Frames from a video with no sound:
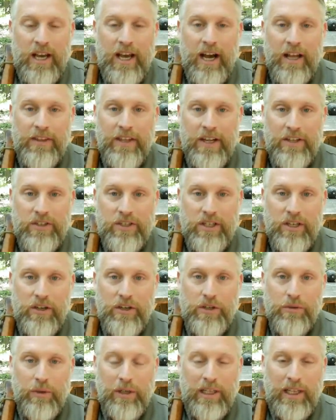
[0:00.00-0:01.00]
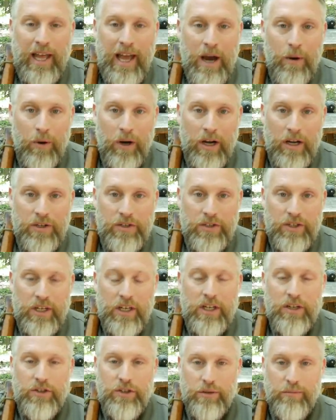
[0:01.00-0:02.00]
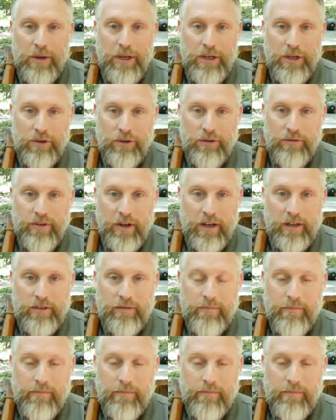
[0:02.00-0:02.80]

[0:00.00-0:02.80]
and that's going to allow us to maneuver.